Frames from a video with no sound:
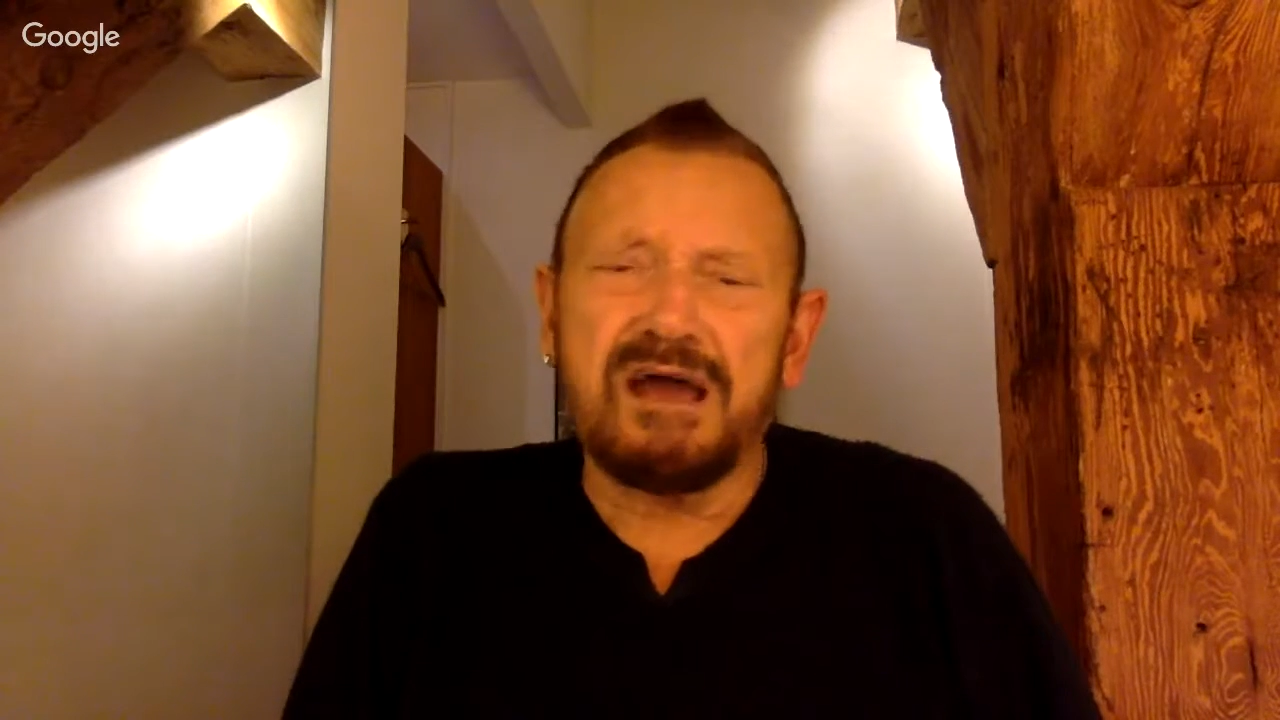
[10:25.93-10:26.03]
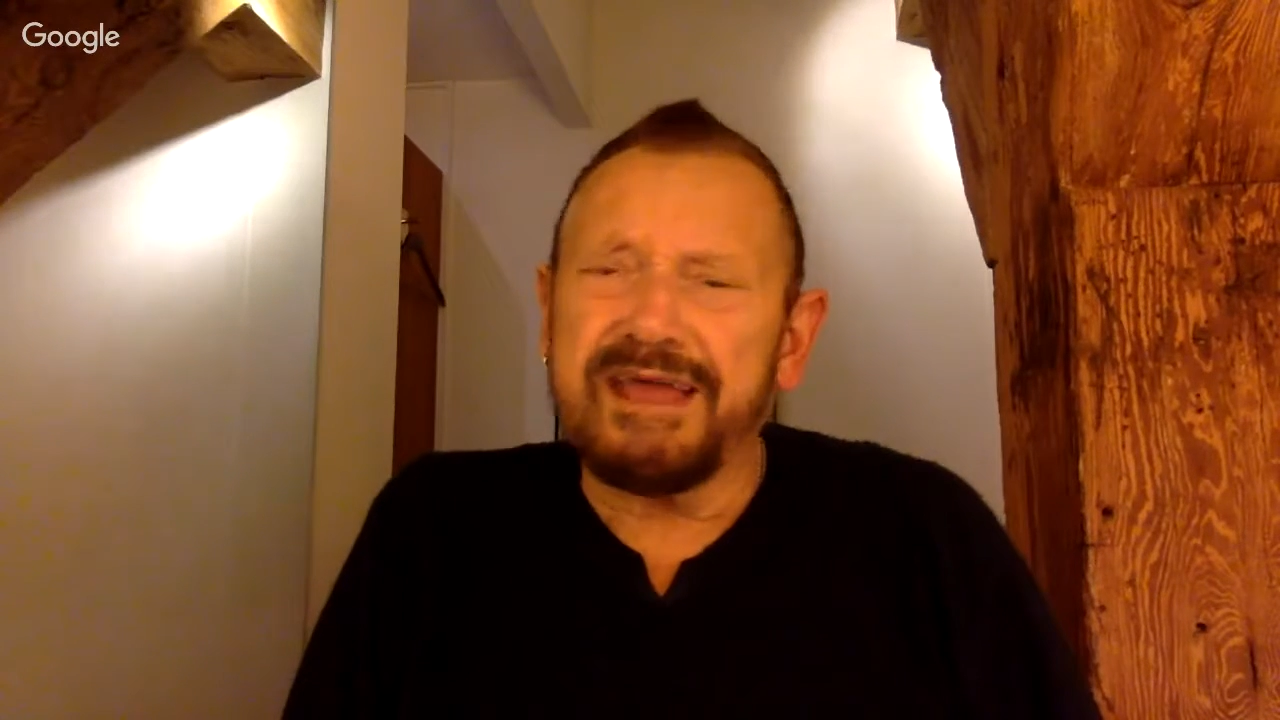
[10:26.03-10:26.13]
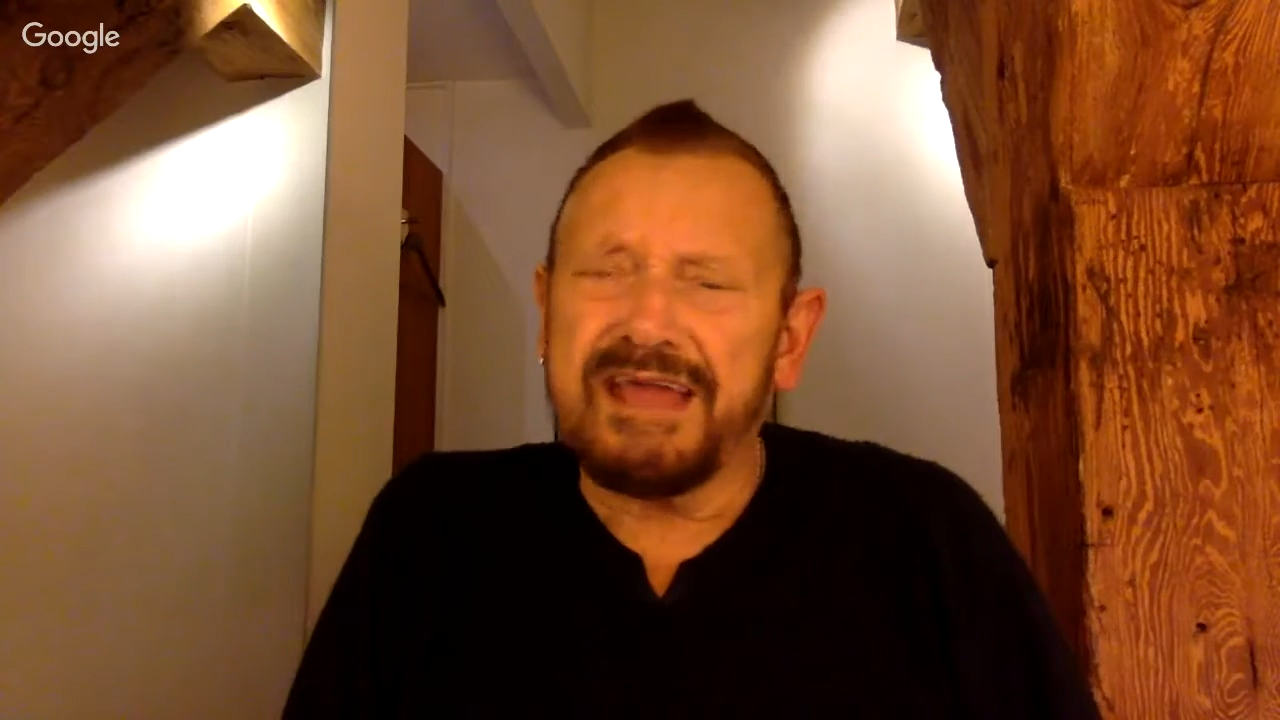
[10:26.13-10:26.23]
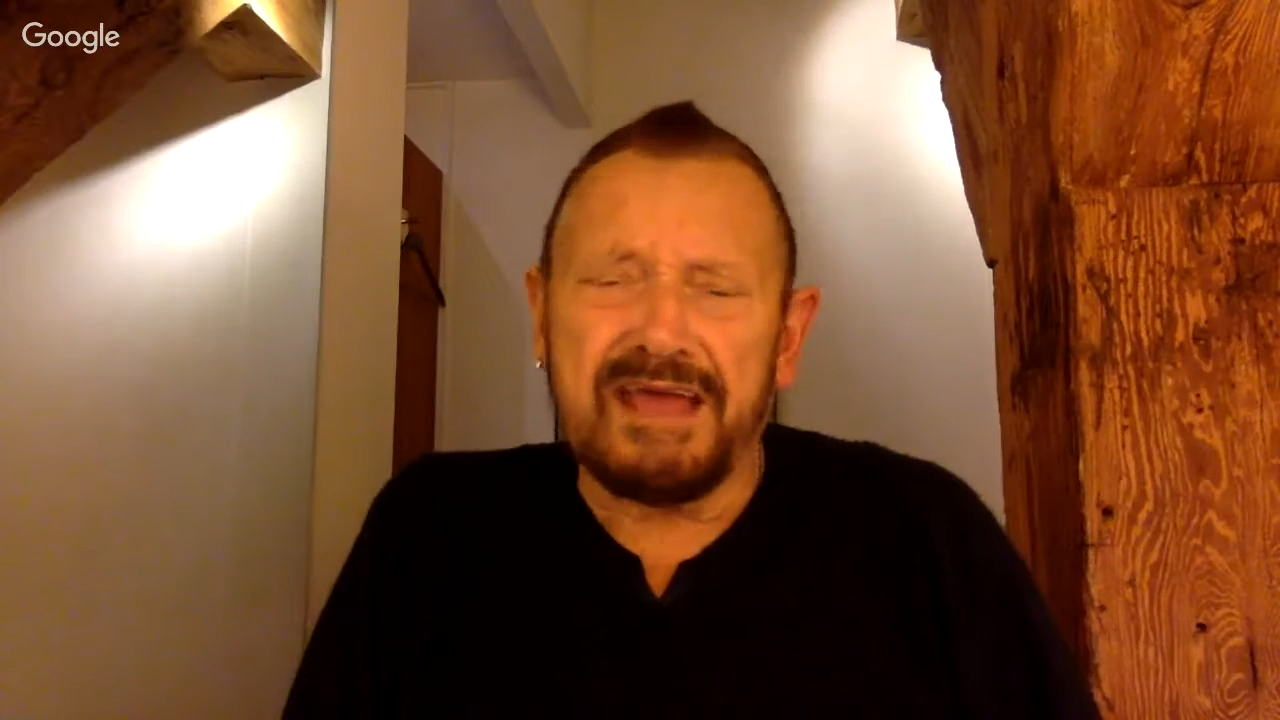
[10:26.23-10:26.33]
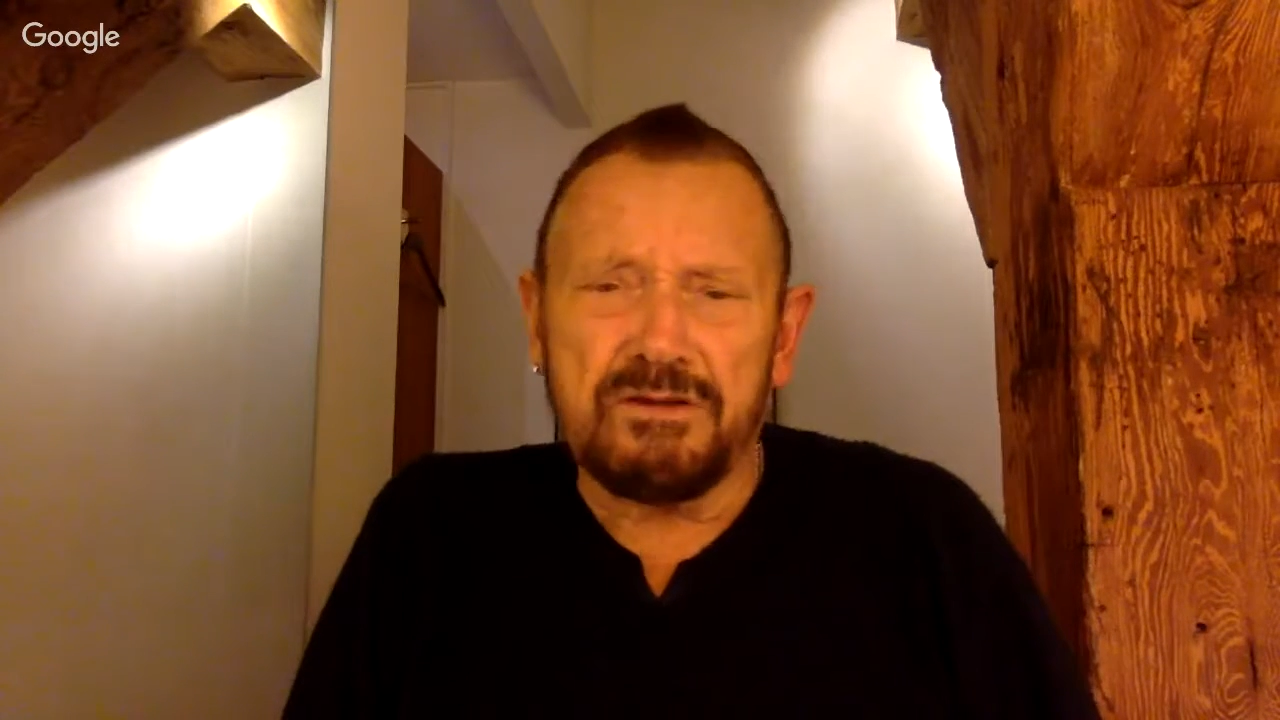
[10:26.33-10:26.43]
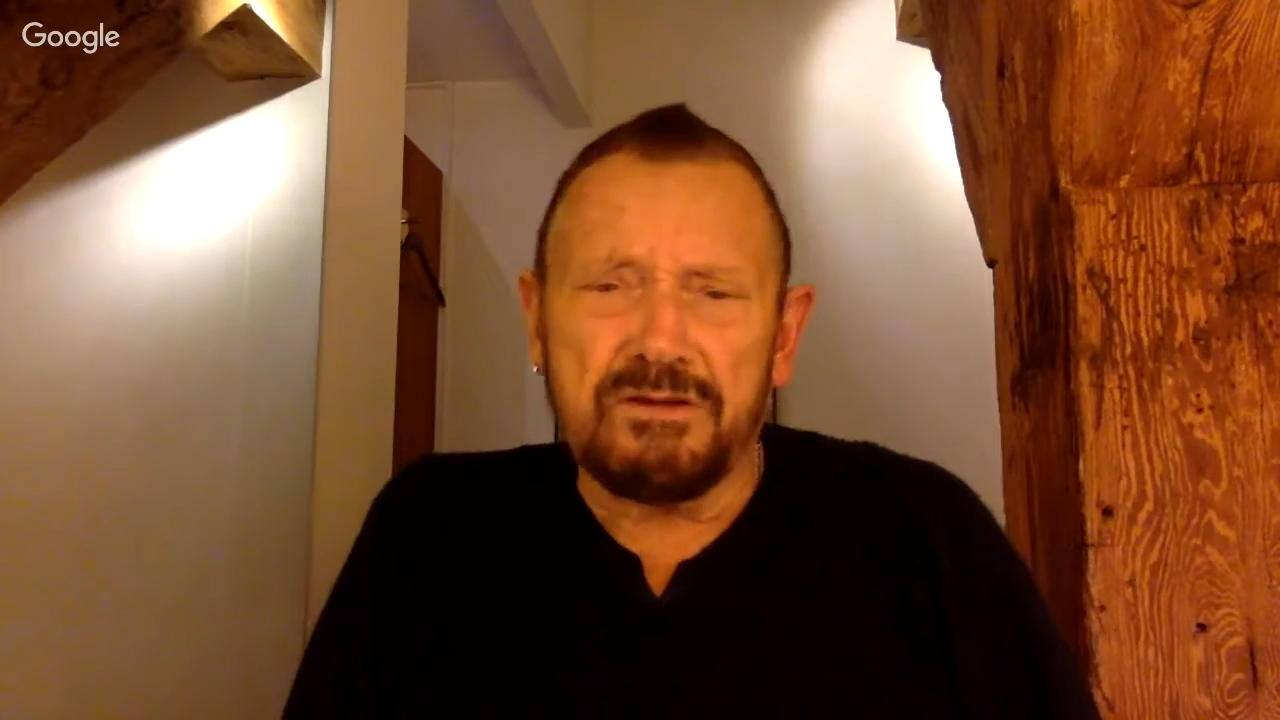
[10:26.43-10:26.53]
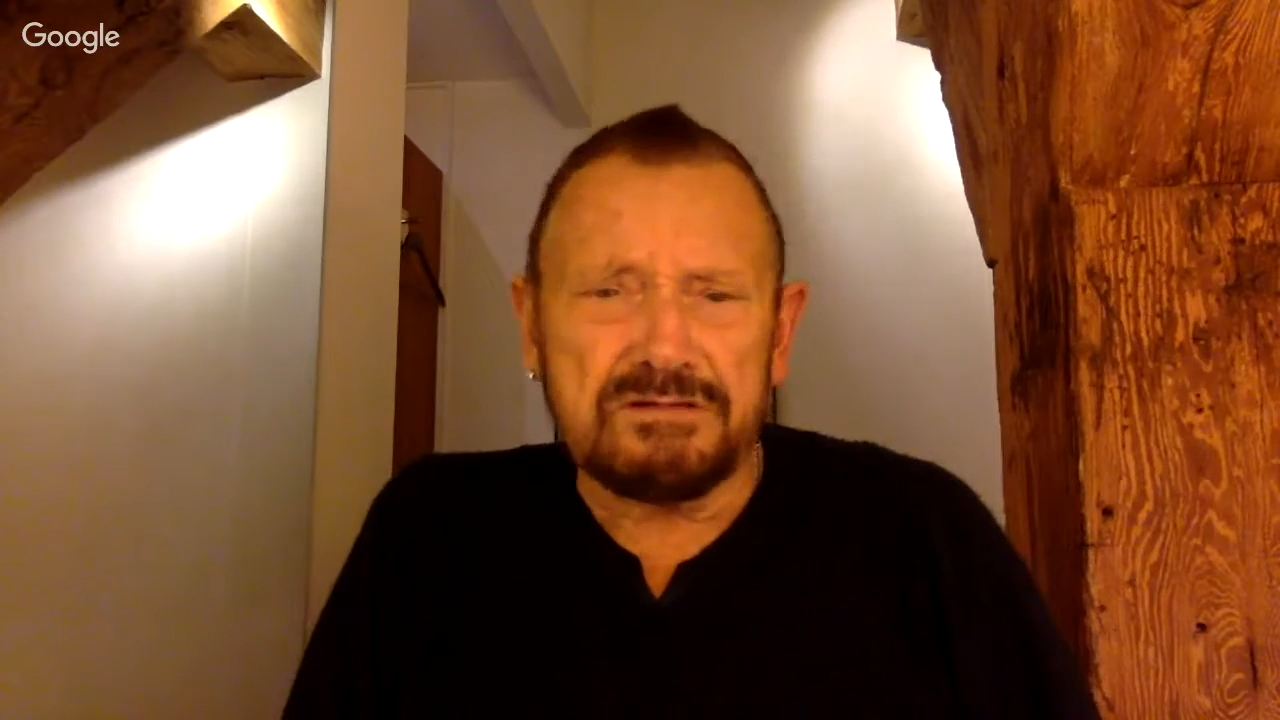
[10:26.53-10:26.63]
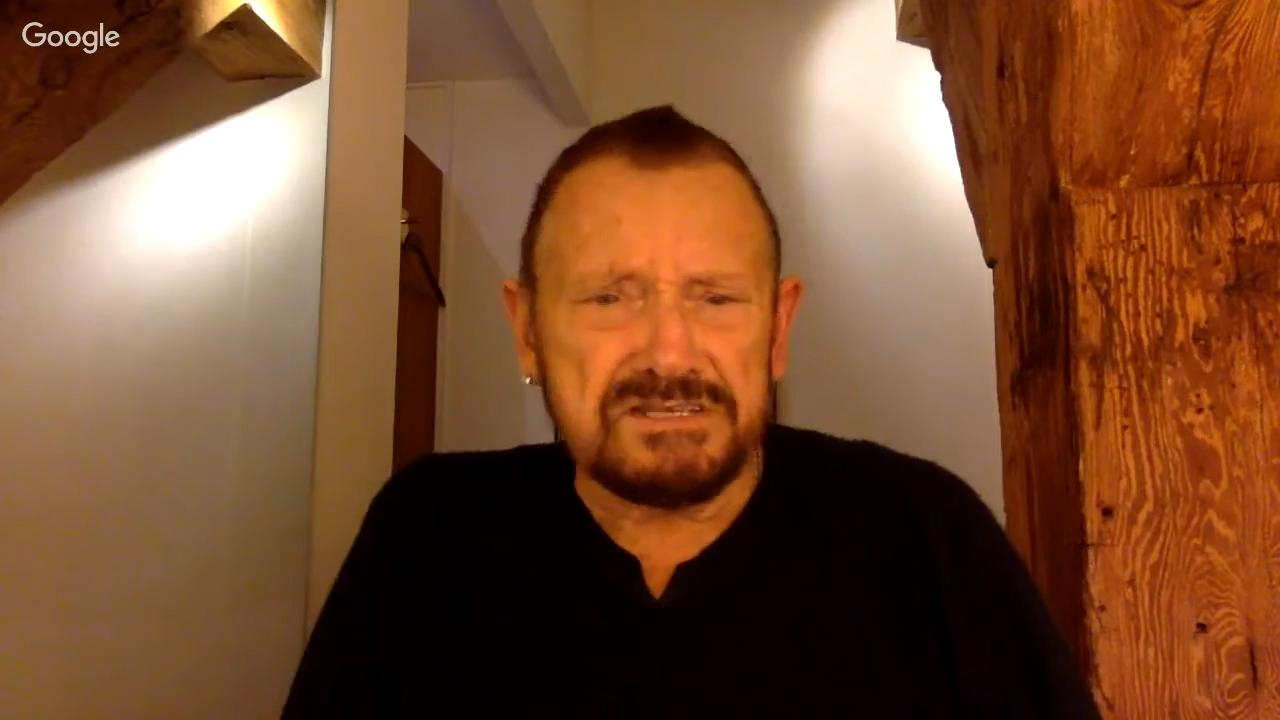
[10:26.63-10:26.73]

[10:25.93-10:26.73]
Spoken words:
I cannot